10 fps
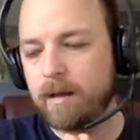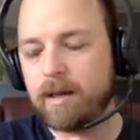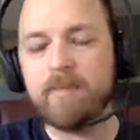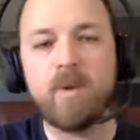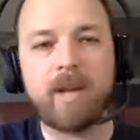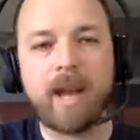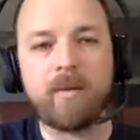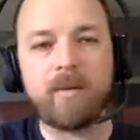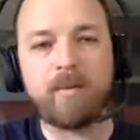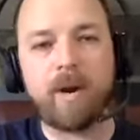
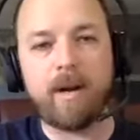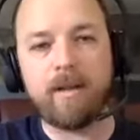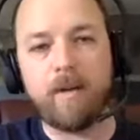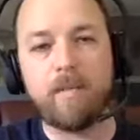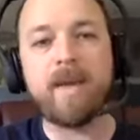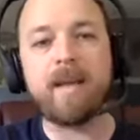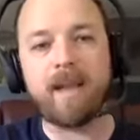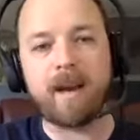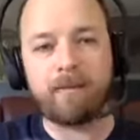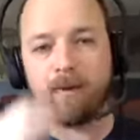communicating with one another and being
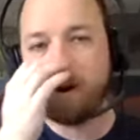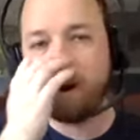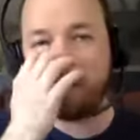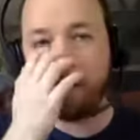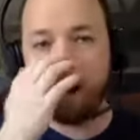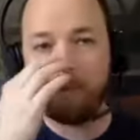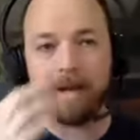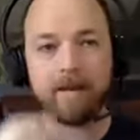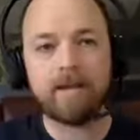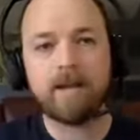there for our other
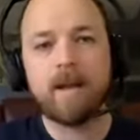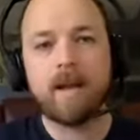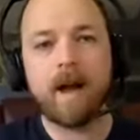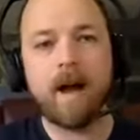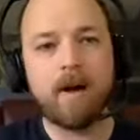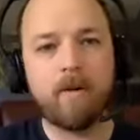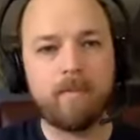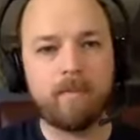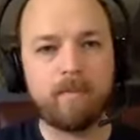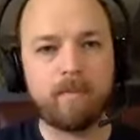hobbyists.
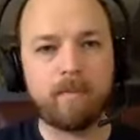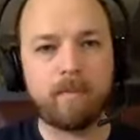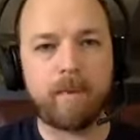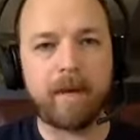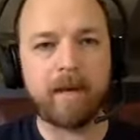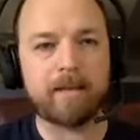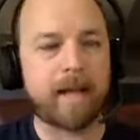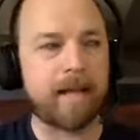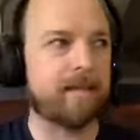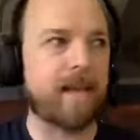Because
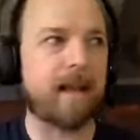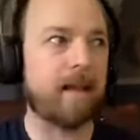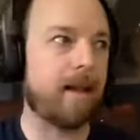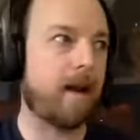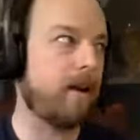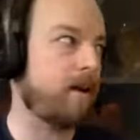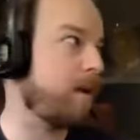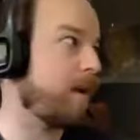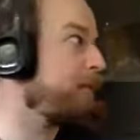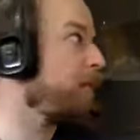that
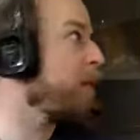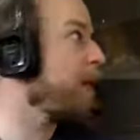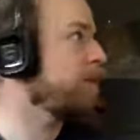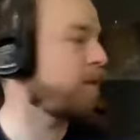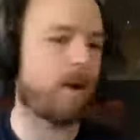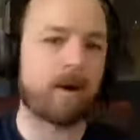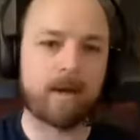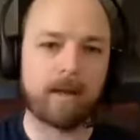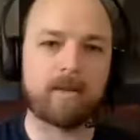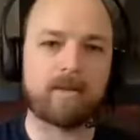secondary information
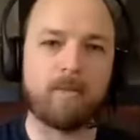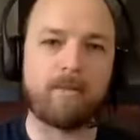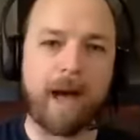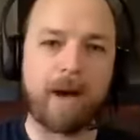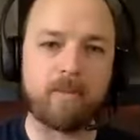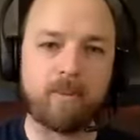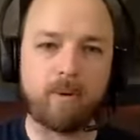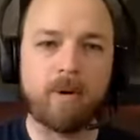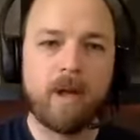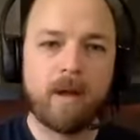market is so
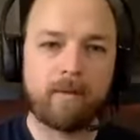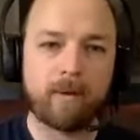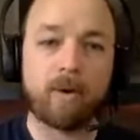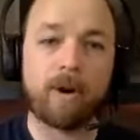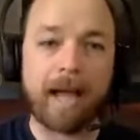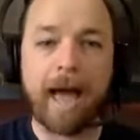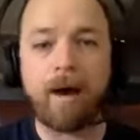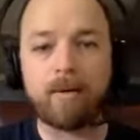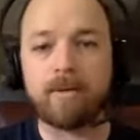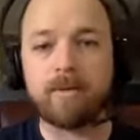valuable for learning
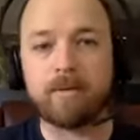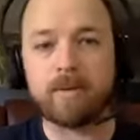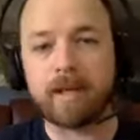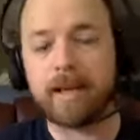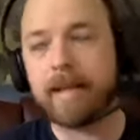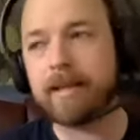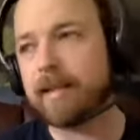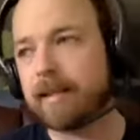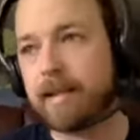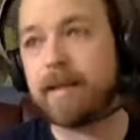how to connect these
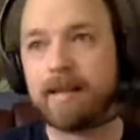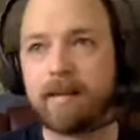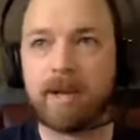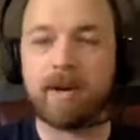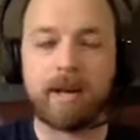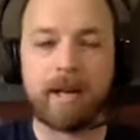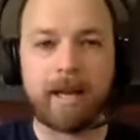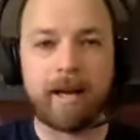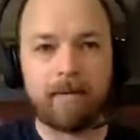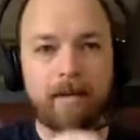things. It's not something you're going to
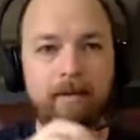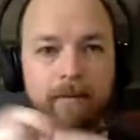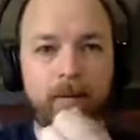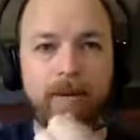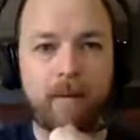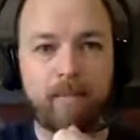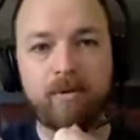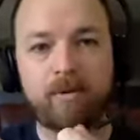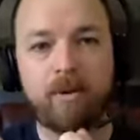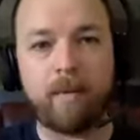get on the little fold-out
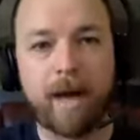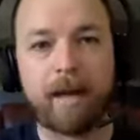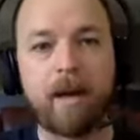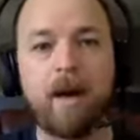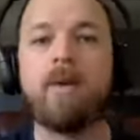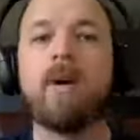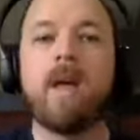brochure at Petco.